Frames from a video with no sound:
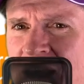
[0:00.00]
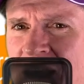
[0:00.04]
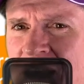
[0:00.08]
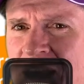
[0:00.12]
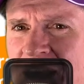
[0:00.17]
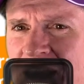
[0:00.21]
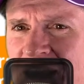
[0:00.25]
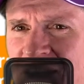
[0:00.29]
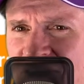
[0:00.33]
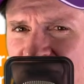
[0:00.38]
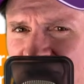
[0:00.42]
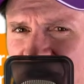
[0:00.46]

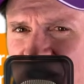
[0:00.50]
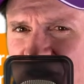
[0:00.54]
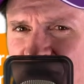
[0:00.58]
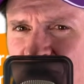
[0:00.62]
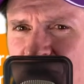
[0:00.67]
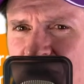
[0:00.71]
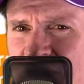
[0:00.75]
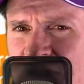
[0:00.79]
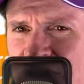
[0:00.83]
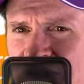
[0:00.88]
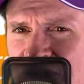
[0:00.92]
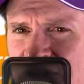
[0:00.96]

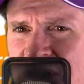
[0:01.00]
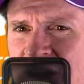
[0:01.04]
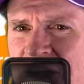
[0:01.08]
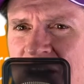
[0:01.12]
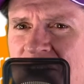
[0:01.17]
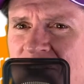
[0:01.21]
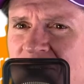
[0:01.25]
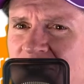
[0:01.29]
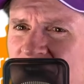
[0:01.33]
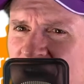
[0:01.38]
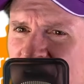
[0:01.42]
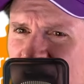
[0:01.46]
accessories.
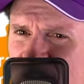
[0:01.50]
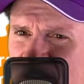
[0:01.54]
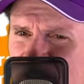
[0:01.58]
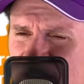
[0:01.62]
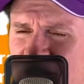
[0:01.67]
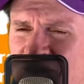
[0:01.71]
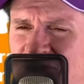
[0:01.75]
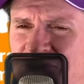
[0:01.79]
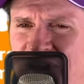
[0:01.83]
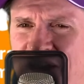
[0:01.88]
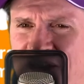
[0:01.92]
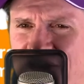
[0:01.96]
So
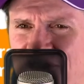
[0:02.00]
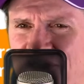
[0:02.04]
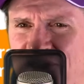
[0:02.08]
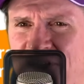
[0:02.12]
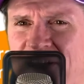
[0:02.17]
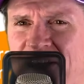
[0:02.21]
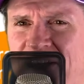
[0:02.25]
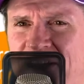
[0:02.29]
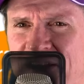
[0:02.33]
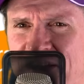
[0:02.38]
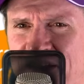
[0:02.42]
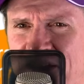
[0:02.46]

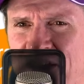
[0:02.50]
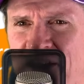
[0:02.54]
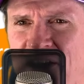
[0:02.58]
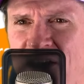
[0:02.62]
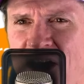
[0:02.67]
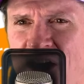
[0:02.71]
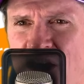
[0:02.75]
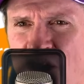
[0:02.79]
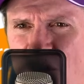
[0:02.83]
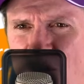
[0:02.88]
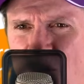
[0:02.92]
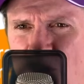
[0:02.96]
essentially a
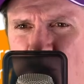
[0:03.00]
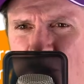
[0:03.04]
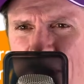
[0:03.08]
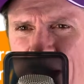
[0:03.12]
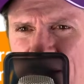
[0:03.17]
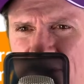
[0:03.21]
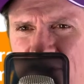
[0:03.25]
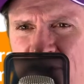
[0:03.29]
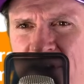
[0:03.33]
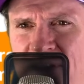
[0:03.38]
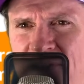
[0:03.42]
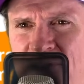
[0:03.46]
whole
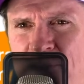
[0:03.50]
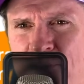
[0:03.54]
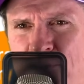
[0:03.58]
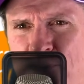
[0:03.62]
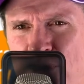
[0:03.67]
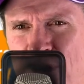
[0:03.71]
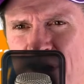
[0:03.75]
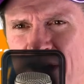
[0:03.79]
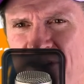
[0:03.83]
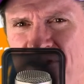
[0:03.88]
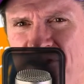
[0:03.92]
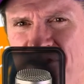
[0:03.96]
range of different
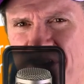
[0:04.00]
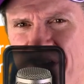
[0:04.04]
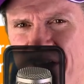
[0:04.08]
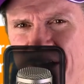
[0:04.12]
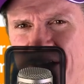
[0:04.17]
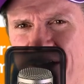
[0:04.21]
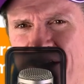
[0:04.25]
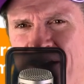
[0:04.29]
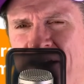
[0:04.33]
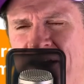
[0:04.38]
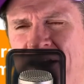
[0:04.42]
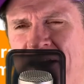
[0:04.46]
products
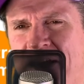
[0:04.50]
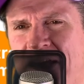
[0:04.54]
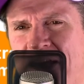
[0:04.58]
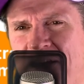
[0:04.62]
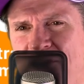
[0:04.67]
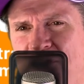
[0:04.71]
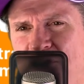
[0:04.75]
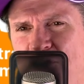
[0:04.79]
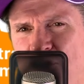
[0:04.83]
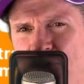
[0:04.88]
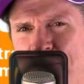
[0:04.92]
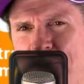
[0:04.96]
there. And the
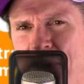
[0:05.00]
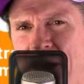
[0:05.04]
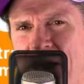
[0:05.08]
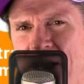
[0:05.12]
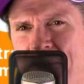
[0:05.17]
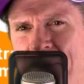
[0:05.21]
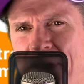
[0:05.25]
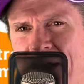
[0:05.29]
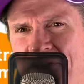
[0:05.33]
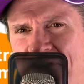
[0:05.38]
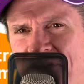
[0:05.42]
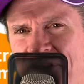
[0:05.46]
good part
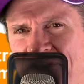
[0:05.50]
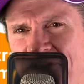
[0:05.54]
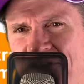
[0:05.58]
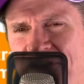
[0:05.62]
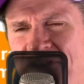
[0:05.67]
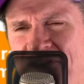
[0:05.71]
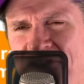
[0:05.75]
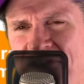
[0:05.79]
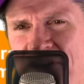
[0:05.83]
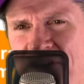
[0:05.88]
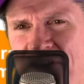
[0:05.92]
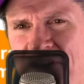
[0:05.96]
about this
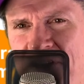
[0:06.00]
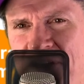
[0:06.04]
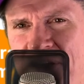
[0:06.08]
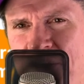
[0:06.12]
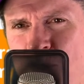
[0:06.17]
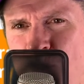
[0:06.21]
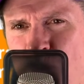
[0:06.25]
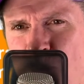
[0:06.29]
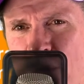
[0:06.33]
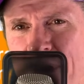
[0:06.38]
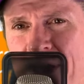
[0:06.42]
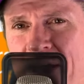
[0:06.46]
is that
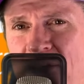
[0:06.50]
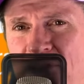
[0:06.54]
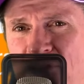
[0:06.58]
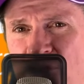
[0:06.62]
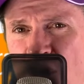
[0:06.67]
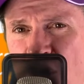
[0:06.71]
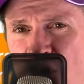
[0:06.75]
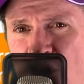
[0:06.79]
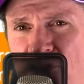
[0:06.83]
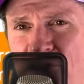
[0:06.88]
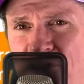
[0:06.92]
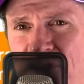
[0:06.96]
we as
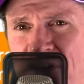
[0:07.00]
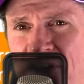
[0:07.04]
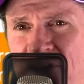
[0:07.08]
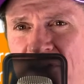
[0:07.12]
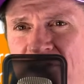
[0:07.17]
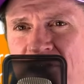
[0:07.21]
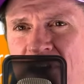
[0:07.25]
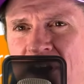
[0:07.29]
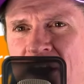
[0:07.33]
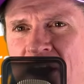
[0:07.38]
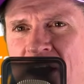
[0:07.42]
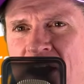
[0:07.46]
Aussies
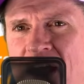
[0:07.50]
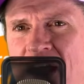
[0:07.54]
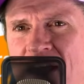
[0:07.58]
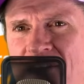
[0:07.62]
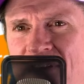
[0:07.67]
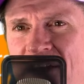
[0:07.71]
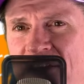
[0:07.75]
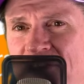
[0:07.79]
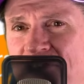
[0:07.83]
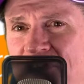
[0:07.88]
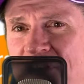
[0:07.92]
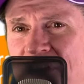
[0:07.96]
have
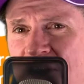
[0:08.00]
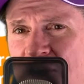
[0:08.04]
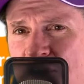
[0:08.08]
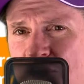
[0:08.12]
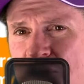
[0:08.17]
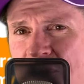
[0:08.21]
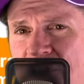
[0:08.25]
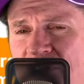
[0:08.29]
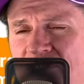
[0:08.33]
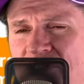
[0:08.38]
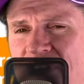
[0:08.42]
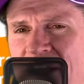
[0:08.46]
actually
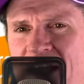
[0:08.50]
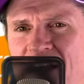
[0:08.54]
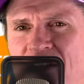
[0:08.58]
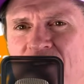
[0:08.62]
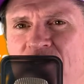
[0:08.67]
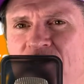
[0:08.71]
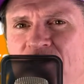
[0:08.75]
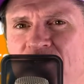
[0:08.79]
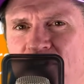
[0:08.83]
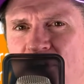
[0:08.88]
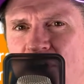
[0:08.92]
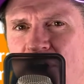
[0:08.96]
increased our
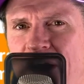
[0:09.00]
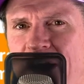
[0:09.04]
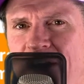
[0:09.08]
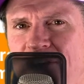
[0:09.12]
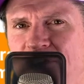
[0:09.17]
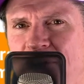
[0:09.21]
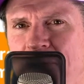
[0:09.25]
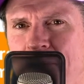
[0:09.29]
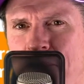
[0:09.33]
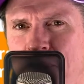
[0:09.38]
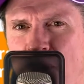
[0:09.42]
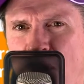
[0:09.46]
desire
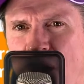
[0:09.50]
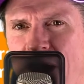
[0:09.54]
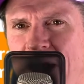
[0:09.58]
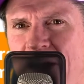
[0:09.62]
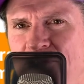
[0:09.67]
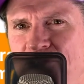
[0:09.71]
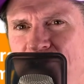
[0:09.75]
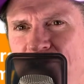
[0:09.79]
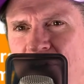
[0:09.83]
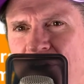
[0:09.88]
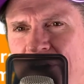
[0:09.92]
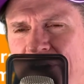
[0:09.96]
to buy
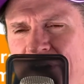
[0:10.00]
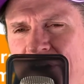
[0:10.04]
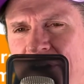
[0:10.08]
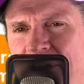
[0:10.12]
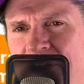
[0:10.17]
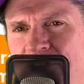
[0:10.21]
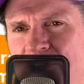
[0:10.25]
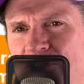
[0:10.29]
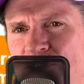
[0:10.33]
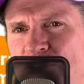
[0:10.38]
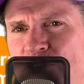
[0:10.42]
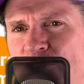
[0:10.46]
Australian.
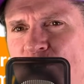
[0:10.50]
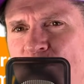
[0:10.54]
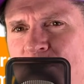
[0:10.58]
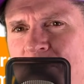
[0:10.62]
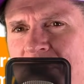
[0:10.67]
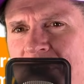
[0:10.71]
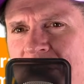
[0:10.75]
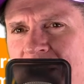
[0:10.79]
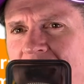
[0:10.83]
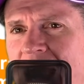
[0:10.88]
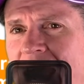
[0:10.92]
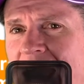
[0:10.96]
It used to
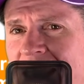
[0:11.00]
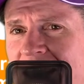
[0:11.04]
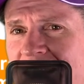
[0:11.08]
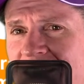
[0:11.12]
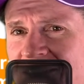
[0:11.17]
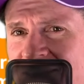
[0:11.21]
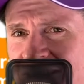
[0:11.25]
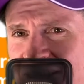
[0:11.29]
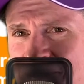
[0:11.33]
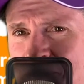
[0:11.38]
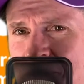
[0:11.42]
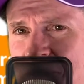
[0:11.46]
be
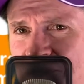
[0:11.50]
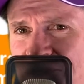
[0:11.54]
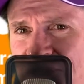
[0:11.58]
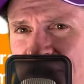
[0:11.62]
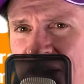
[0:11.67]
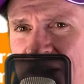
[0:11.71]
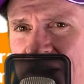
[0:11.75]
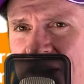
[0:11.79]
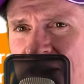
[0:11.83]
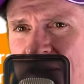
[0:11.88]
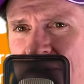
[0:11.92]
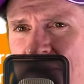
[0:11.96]

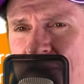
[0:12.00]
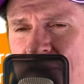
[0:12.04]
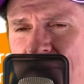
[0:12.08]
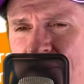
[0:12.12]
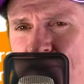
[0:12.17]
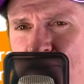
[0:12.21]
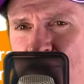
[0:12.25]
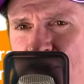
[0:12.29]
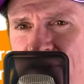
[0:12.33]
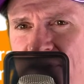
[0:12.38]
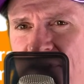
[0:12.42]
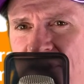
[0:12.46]
87% at a
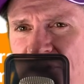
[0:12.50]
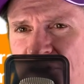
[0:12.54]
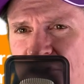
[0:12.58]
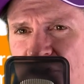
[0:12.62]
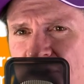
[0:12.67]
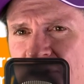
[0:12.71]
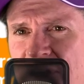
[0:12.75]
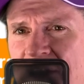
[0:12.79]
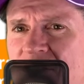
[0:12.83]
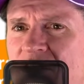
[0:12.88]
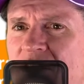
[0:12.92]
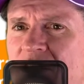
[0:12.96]
previous
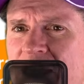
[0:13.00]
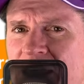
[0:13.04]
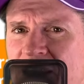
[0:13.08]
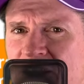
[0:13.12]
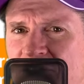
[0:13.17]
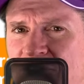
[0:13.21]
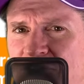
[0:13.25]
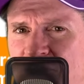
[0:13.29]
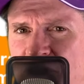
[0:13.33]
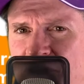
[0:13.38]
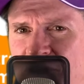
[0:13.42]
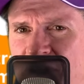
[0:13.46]
survey. The
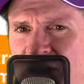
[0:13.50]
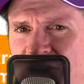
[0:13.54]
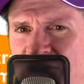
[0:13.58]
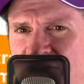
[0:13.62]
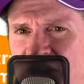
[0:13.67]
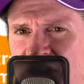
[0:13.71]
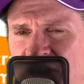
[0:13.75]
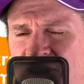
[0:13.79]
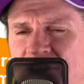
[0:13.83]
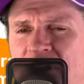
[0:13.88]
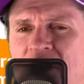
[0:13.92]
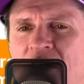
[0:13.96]
latest survey
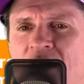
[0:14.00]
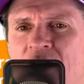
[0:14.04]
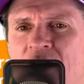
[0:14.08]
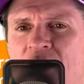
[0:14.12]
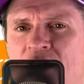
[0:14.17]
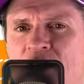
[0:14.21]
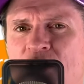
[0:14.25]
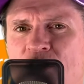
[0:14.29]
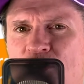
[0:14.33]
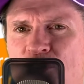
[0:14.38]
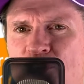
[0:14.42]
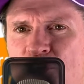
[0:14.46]
says
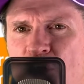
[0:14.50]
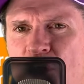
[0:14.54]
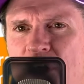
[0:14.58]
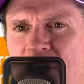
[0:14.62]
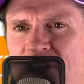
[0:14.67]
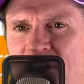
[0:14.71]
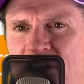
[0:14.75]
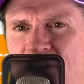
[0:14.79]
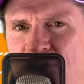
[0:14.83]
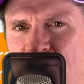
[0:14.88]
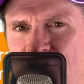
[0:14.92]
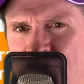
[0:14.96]

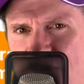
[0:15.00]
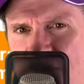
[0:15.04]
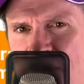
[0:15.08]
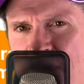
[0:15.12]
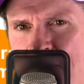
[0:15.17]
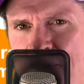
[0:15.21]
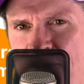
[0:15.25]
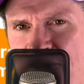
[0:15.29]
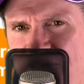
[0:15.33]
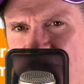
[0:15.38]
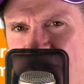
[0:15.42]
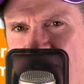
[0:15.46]

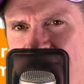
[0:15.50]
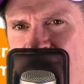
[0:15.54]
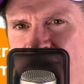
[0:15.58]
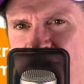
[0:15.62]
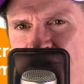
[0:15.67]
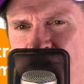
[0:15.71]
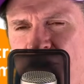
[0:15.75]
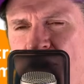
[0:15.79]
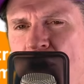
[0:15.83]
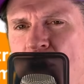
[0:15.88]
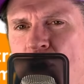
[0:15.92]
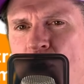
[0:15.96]
93% of
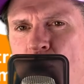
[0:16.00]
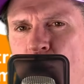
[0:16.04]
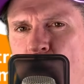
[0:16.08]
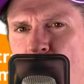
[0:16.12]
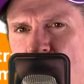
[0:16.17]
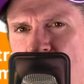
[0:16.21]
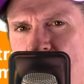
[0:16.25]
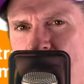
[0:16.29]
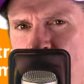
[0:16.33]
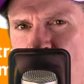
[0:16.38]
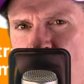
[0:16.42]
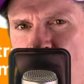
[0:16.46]
us want
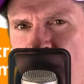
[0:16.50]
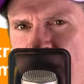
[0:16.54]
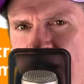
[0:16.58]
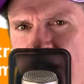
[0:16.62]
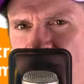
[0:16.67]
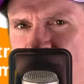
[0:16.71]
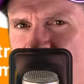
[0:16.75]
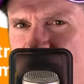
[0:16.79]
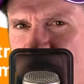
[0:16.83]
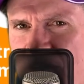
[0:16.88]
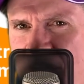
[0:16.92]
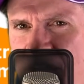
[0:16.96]
to buy
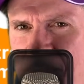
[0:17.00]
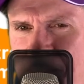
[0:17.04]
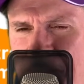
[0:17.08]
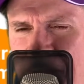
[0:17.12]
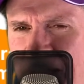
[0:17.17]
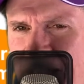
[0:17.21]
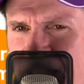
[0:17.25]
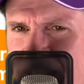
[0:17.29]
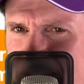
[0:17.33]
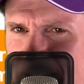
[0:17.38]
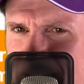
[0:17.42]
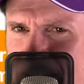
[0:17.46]
Australian
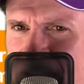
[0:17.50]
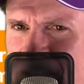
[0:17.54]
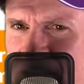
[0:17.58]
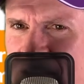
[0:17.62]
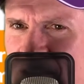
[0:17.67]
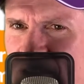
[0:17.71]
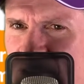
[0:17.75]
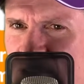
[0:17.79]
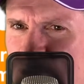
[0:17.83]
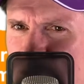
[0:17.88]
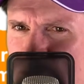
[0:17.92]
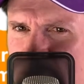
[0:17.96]
made.
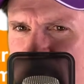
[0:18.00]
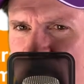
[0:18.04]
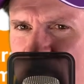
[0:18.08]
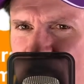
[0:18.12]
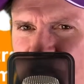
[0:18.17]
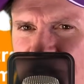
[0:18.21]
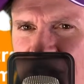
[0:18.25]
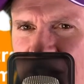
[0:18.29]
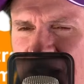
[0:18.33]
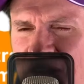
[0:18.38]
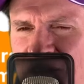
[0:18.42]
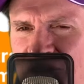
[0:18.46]
The real
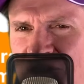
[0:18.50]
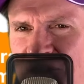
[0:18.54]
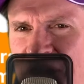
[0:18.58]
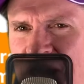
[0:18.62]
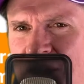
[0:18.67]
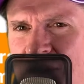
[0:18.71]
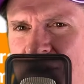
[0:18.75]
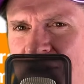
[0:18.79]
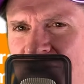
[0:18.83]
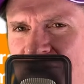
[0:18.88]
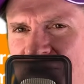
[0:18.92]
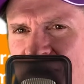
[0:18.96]
challenge
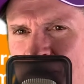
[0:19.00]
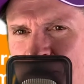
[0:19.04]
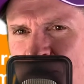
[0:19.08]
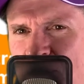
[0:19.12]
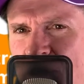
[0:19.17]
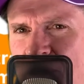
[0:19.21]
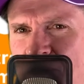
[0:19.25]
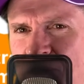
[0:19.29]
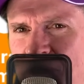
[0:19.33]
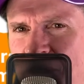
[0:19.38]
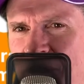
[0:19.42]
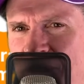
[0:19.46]
there is
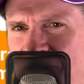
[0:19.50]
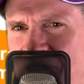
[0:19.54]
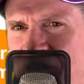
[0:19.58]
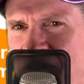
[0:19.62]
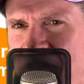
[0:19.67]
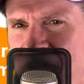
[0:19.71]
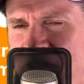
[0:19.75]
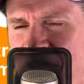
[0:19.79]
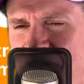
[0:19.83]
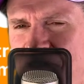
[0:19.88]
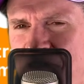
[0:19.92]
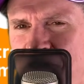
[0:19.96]
sometimes when I see
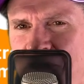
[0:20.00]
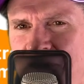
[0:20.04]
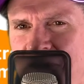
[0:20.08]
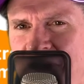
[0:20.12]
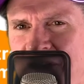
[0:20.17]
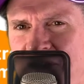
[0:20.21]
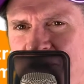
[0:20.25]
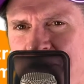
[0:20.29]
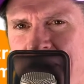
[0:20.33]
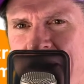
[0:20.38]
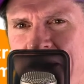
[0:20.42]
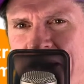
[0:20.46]
those
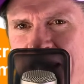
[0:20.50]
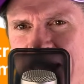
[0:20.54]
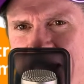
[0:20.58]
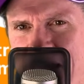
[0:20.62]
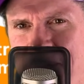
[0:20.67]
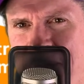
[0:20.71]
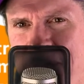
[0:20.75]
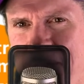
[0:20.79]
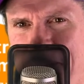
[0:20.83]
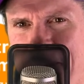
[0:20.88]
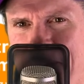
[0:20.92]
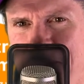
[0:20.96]
surveys about how
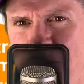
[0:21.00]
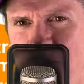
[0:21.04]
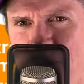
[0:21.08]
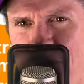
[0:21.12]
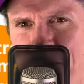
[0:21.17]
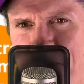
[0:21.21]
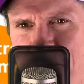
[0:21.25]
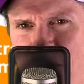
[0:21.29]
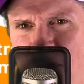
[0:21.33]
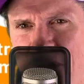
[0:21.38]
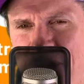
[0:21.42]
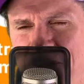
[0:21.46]
many people want to
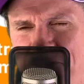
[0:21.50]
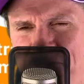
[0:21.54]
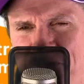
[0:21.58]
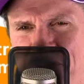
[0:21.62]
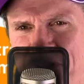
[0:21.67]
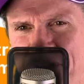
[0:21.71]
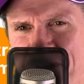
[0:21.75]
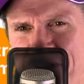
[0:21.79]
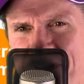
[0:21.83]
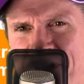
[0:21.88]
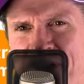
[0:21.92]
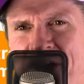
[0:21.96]
buy
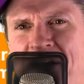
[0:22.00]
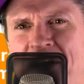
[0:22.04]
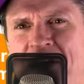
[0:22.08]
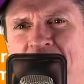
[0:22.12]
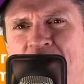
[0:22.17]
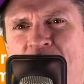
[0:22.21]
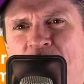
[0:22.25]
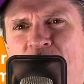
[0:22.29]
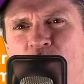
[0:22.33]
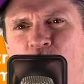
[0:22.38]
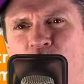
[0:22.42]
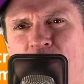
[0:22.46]
Australian,
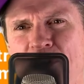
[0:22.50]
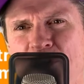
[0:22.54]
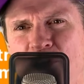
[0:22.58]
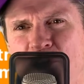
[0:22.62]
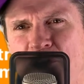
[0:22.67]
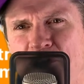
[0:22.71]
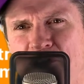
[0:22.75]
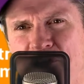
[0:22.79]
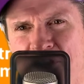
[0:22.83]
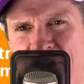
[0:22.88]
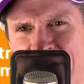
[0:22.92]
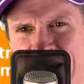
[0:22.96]
when you
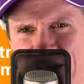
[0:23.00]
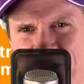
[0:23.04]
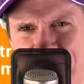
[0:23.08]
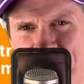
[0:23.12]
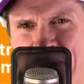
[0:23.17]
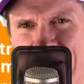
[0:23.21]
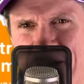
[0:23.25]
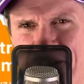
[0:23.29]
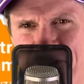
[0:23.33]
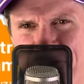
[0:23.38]
look at the next part of the